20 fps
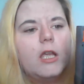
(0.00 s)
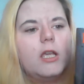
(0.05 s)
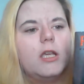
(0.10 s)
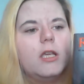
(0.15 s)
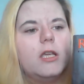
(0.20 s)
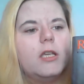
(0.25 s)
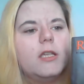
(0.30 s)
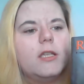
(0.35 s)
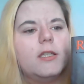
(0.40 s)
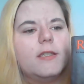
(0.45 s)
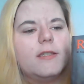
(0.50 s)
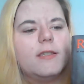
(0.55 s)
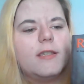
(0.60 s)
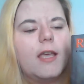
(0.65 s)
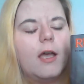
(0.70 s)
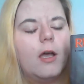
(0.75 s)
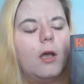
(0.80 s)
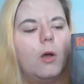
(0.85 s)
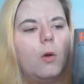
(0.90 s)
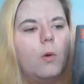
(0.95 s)

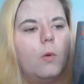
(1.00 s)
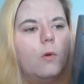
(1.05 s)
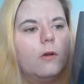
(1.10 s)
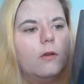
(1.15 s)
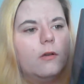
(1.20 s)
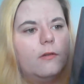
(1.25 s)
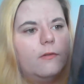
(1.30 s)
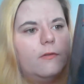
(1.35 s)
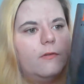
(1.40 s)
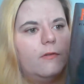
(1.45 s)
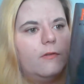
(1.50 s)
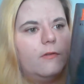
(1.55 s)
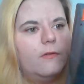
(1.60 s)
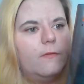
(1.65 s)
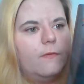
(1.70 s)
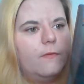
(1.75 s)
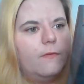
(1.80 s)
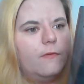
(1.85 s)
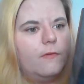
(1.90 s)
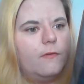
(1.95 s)
So
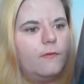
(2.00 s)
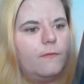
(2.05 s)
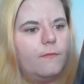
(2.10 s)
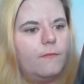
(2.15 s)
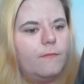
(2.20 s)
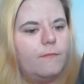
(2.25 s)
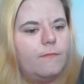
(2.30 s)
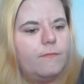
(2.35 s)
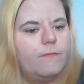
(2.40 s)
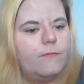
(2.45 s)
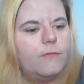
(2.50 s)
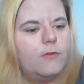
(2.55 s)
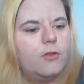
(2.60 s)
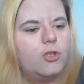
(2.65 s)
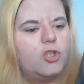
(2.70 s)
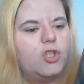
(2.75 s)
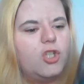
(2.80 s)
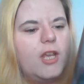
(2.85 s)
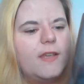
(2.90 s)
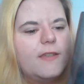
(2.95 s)

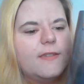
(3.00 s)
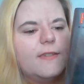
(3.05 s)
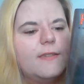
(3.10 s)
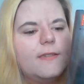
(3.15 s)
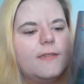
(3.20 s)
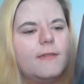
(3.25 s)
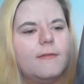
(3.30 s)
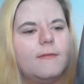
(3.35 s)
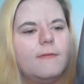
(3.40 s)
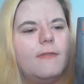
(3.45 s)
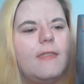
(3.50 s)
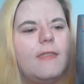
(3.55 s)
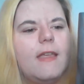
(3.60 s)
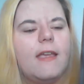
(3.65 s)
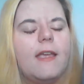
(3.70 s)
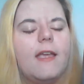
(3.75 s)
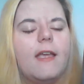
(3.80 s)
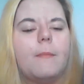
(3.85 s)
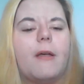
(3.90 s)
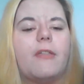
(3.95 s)
she's
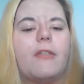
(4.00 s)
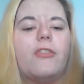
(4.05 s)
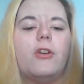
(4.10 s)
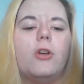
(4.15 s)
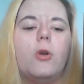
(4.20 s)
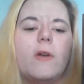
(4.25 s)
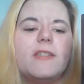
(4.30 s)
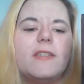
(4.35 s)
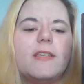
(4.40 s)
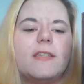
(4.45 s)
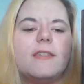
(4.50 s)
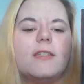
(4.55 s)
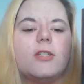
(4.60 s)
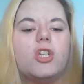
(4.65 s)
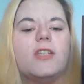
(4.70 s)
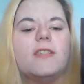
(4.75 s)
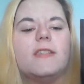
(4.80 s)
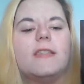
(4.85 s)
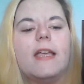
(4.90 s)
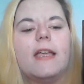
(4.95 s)
thinking about the noises and
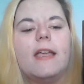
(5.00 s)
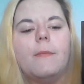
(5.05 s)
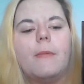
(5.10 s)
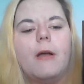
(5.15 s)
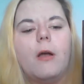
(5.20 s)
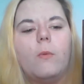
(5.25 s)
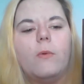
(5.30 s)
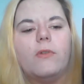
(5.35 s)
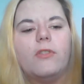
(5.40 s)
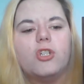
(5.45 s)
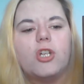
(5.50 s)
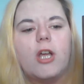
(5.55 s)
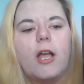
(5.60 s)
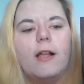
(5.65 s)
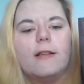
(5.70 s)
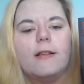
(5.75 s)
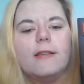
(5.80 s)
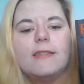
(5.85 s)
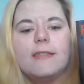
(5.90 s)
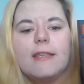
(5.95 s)
she's thinking about what the
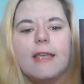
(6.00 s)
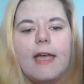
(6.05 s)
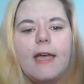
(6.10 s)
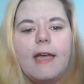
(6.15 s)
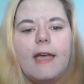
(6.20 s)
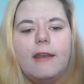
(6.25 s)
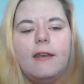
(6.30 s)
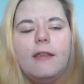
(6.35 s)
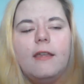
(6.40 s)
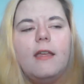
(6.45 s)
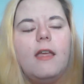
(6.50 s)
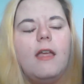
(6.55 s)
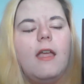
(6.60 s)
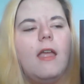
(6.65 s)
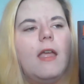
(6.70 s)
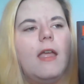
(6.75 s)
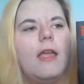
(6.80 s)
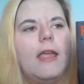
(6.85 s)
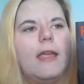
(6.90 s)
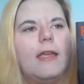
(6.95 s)
child said,
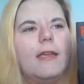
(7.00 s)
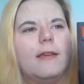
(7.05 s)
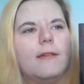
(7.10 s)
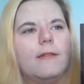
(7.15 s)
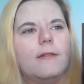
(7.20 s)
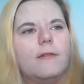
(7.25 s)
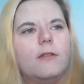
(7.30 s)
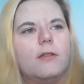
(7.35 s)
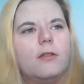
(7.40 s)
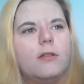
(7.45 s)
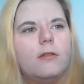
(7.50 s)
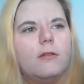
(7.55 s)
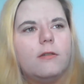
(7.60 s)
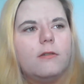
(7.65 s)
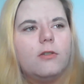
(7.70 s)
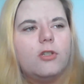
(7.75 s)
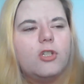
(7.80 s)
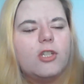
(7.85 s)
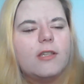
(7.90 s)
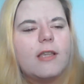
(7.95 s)
and
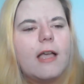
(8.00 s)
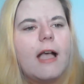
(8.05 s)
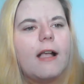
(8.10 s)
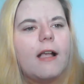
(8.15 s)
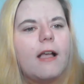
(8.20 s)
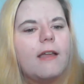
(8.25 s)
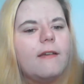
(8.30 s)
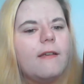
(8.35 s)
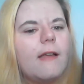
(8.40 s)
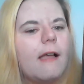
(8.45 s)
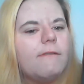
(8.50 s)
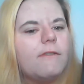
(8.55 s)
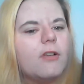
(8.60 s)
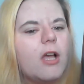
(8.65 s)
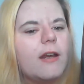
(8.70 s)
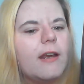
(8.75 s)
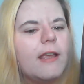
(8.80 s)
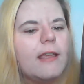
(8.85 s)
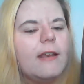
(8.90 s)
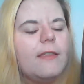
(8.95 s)
she's like, I've got to
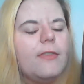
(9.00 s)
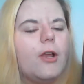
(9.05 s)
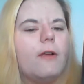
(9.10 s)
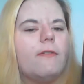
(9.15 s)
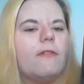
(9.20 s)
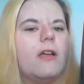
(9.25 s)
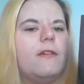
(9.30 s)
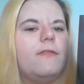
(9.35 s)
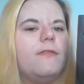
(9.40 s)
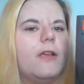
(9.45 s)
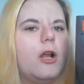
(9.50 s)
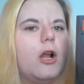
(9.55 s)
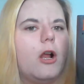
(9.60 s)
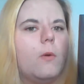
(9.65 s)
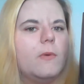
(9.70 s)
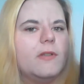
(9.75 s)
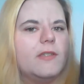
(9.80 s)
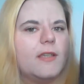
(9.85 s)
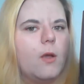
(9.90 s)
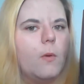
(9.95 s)
get in there. I've got to figure out
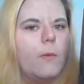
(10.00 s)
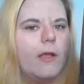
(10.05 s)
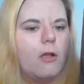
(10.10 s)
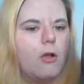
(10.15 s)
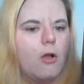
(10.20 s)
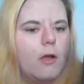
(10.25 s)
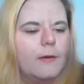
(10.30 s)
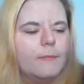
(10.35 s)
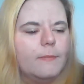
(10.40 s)
what's going on."